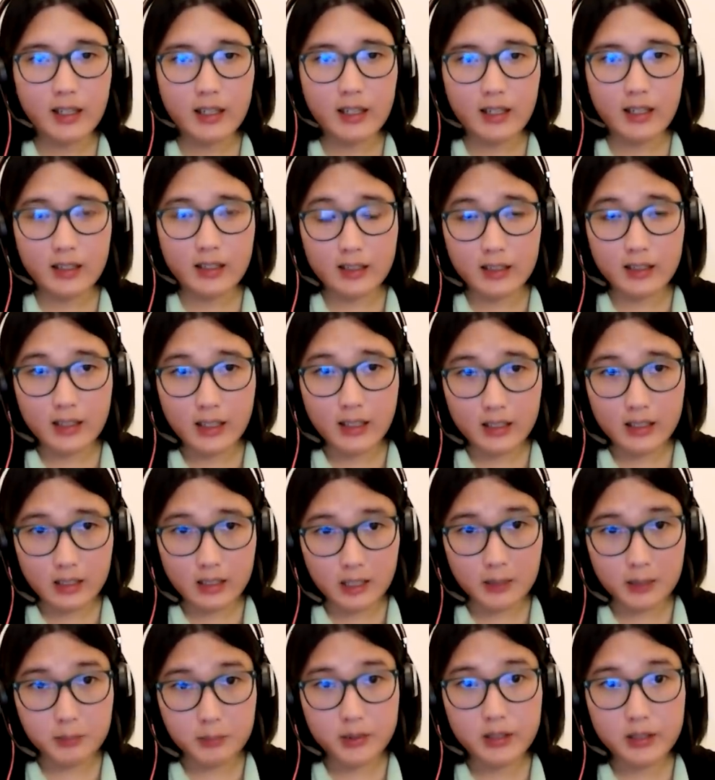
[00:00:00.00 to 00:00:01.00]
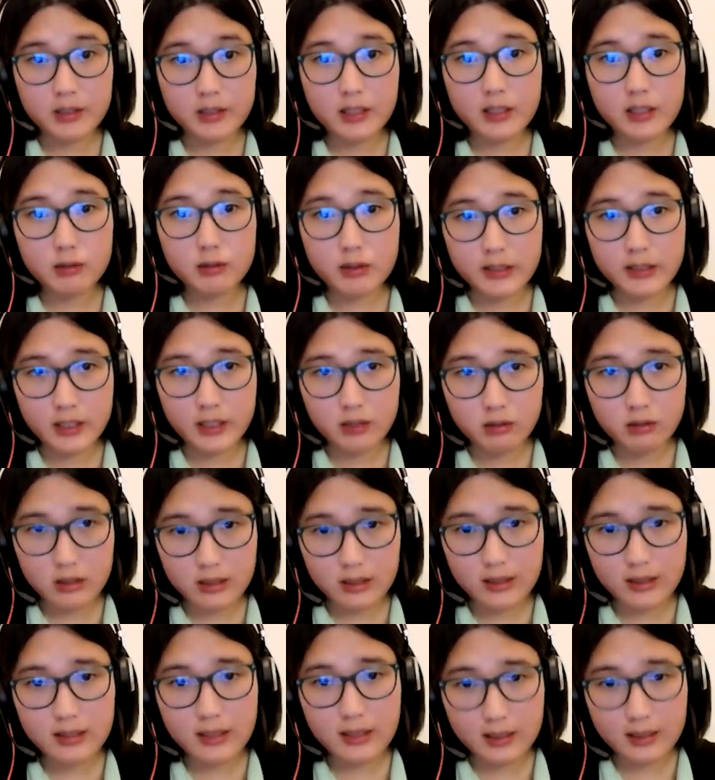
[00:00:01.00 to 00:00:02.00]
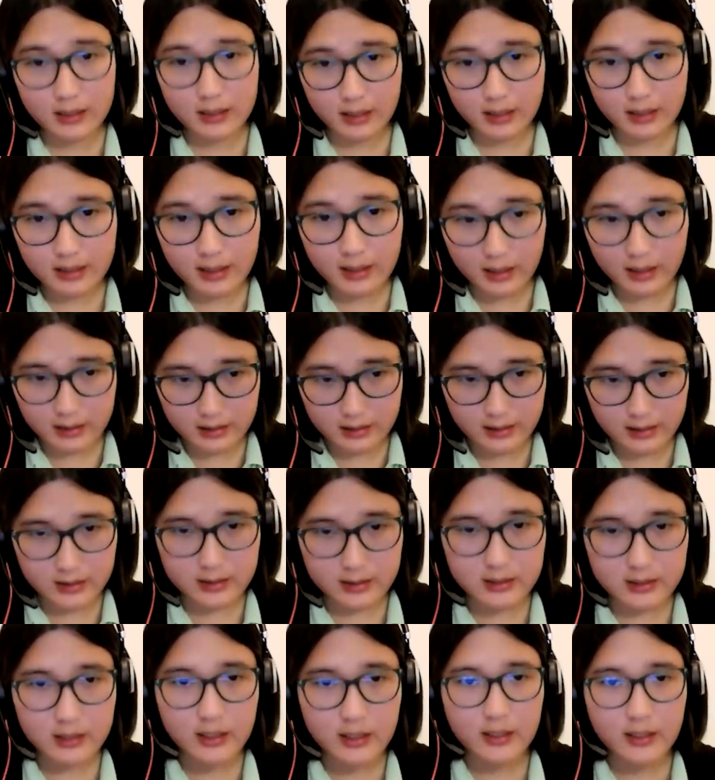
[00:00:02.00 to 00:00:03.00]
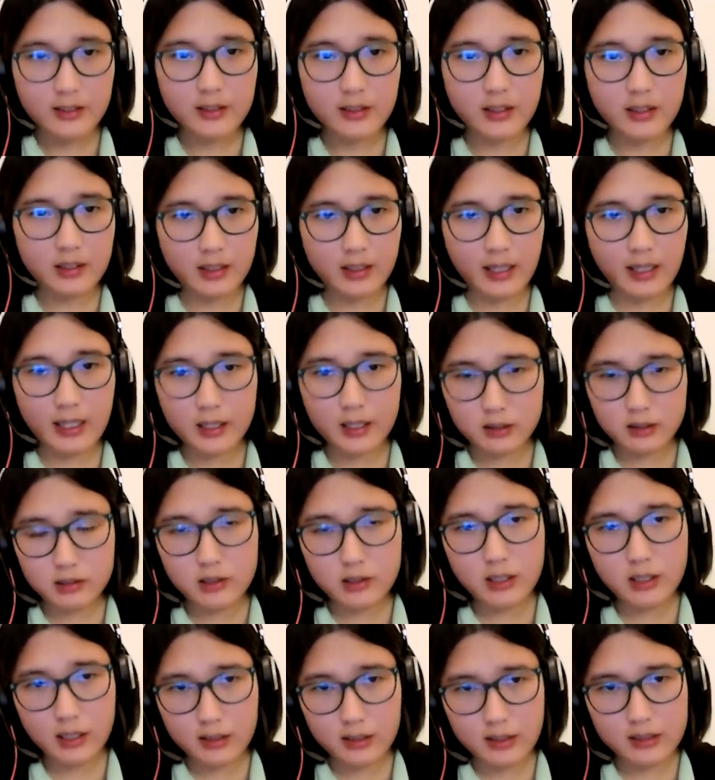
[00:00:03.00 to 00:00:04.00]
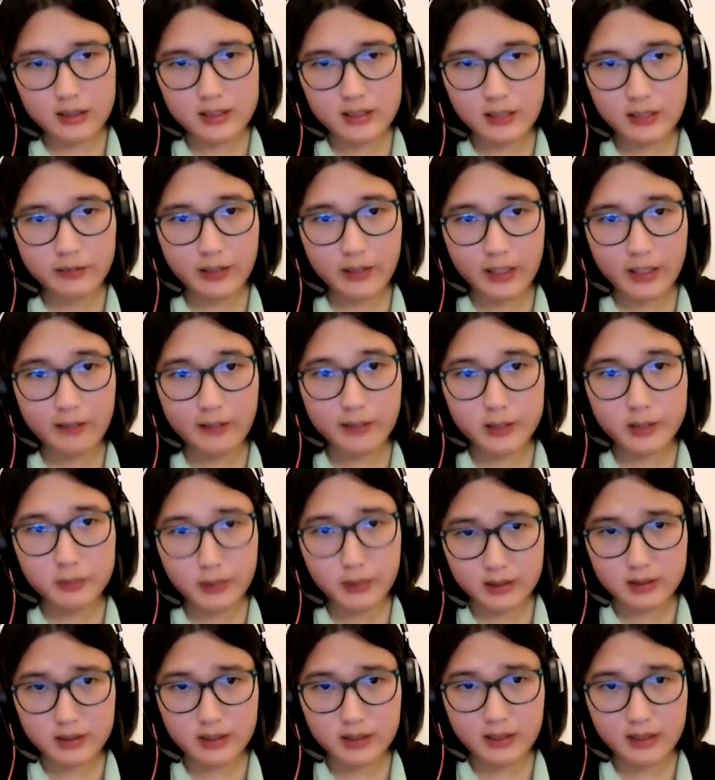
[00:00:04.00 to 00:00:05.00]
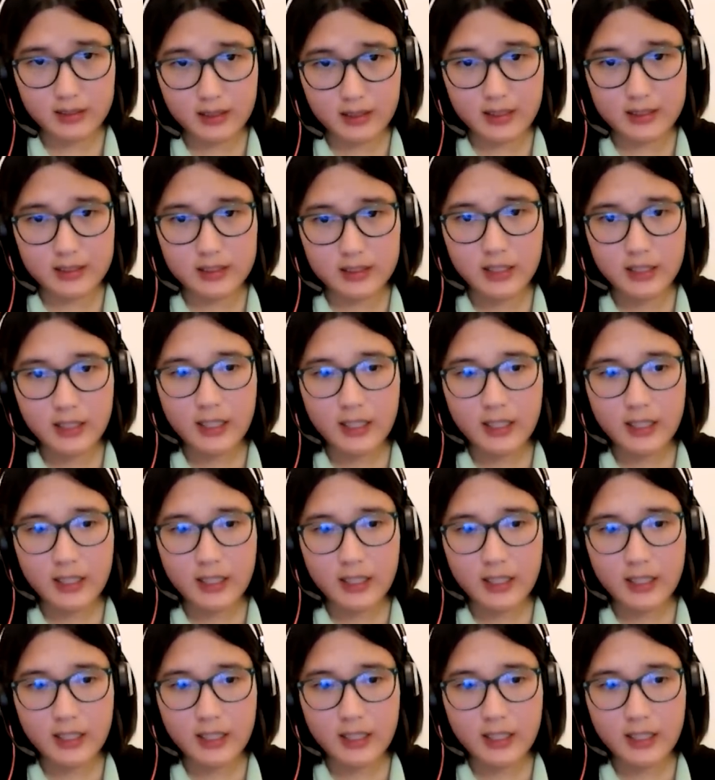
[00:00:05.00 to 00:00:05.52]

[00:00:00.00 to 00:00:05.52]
in the lead up to the 2020 Delhi elections the actual context, if I was mentioning this,